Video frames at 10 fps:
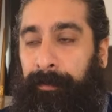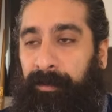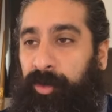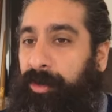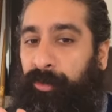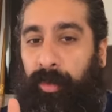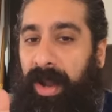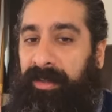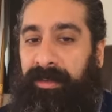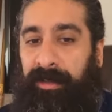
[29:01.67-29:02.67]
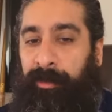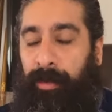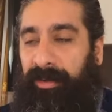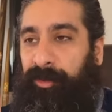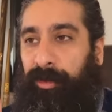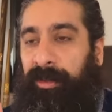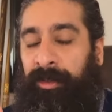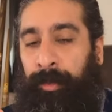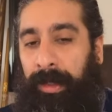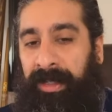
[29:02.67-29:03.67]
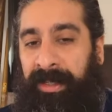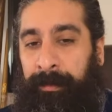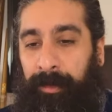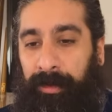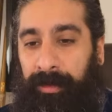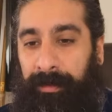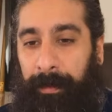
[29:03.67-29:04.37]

So the Ruach's not going to dwell anymore.